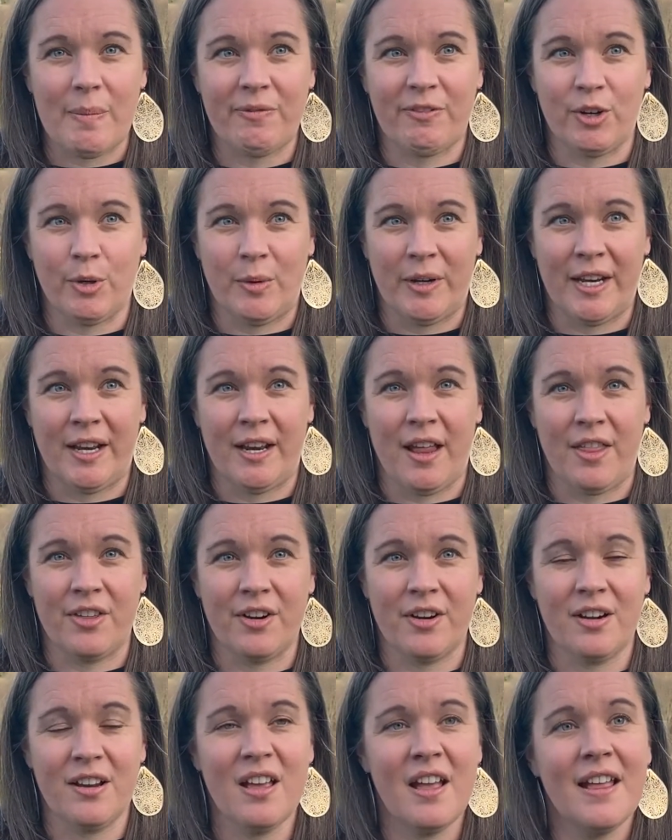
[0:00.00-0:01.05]
for one
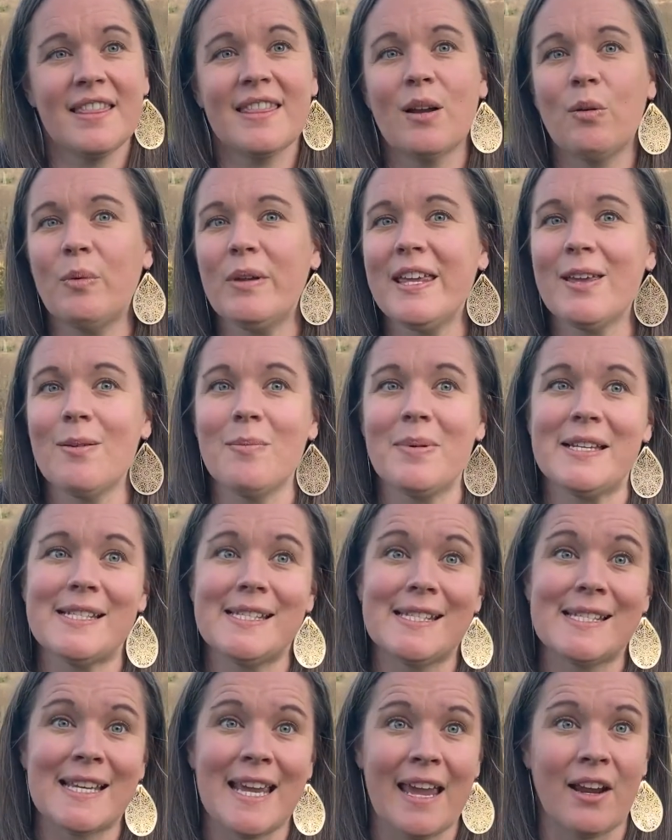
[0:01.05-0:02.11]
another, that we can be
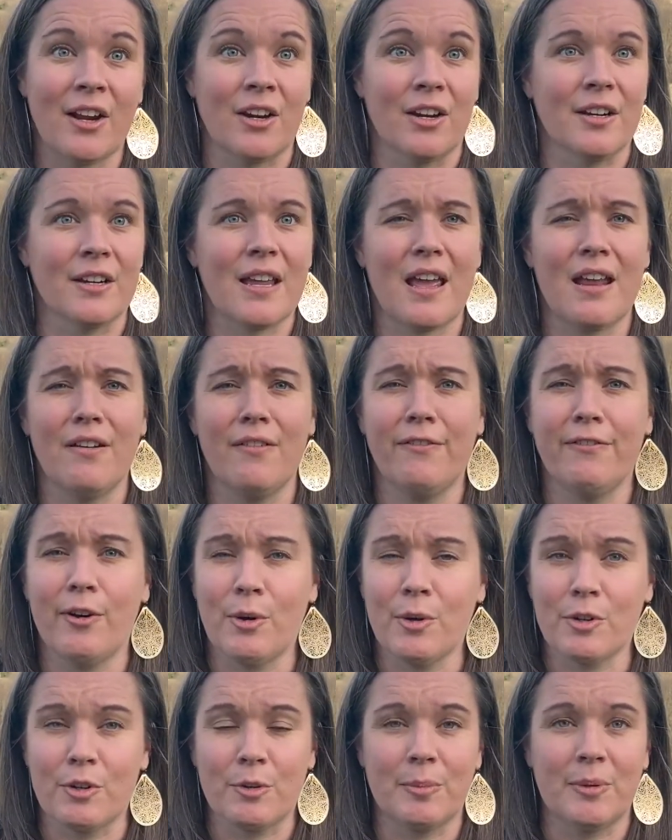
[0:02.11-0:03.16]
scared and
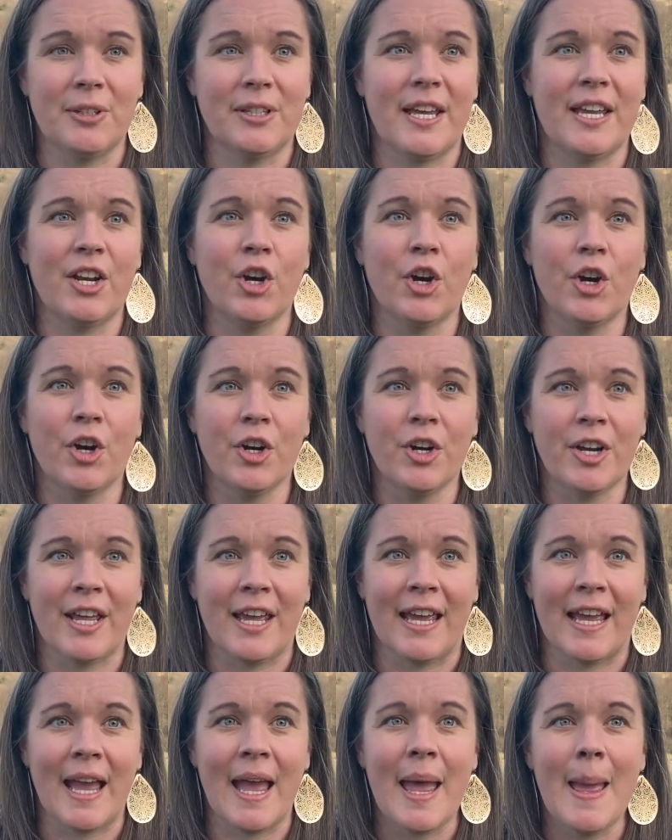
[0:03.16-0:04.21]
vulnerable and
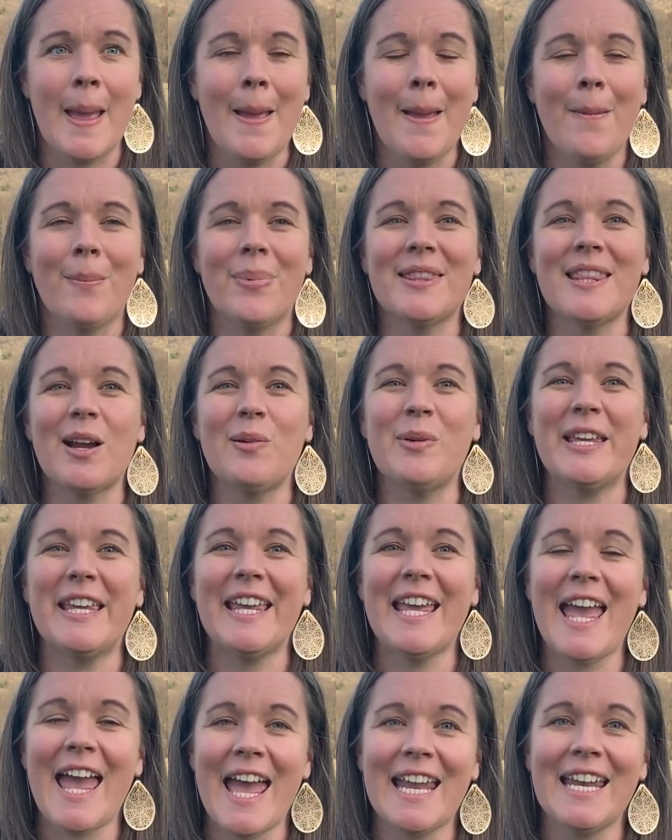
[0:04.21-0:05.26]
hurting, but that we
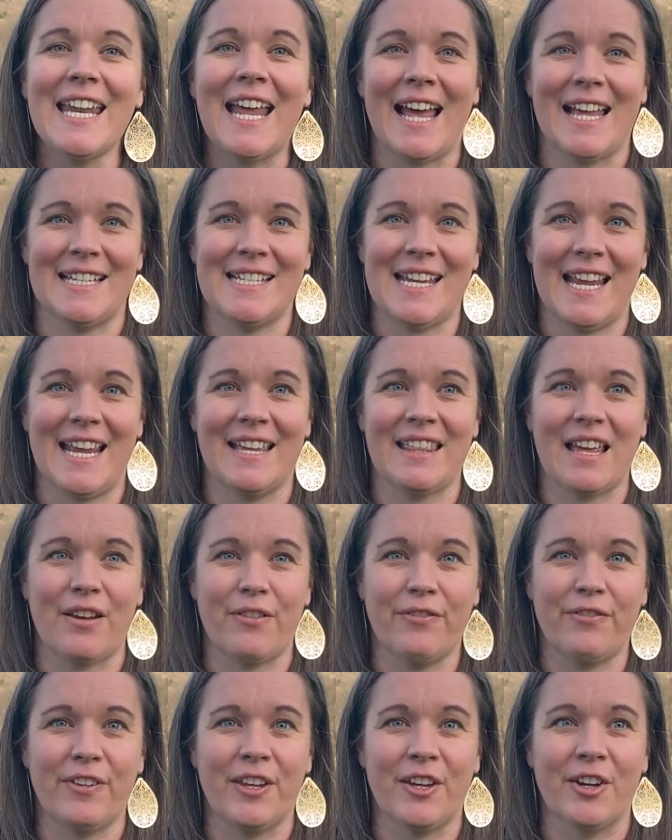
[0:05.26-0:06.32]
cannot take that
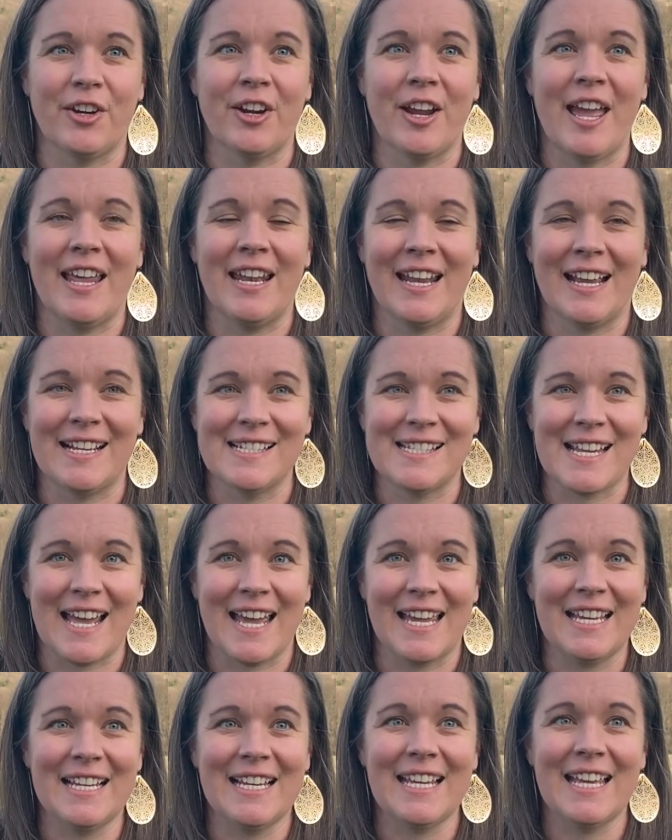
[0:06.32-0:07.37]
fear and
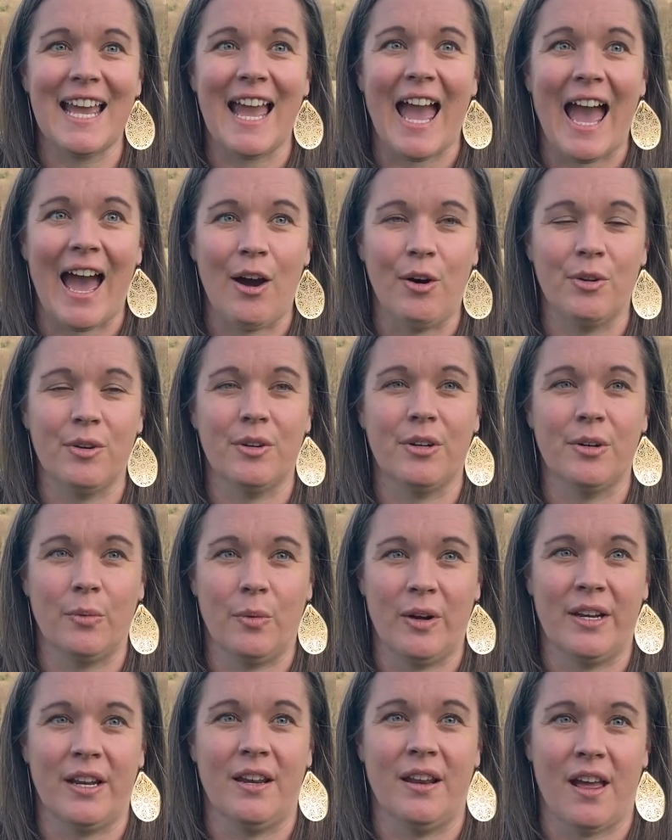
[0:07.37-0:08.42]
anxiety out on
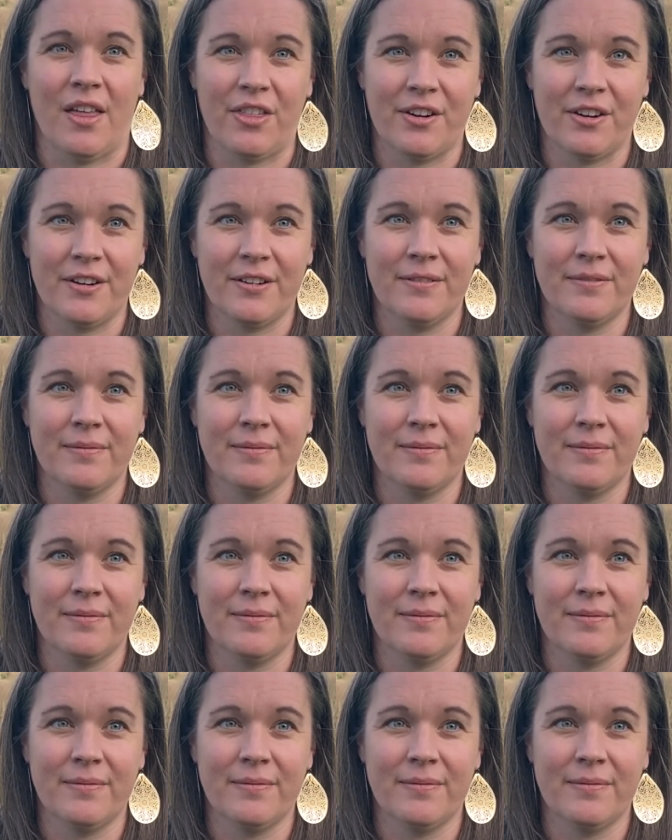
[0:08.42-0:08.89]
one another.